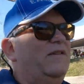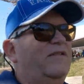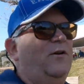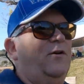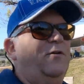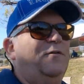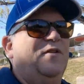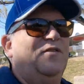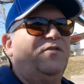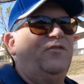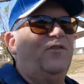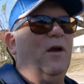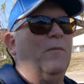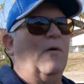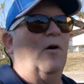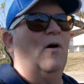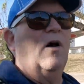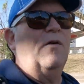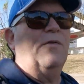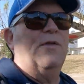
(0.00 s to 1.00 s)
during the
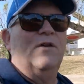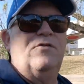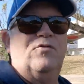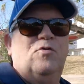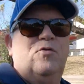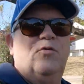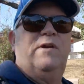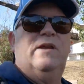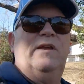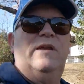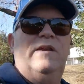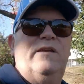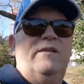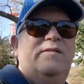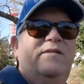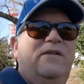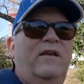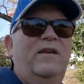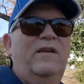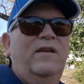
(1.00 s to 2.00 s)
summer. All the
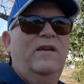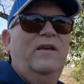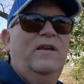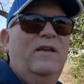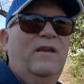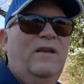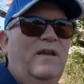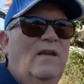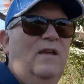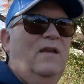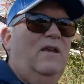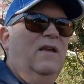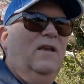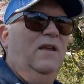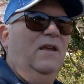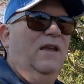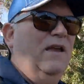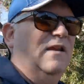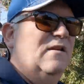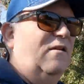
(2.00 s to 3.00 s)
trees
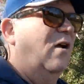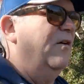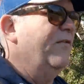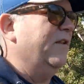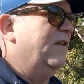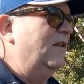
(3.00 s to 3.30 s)
and all the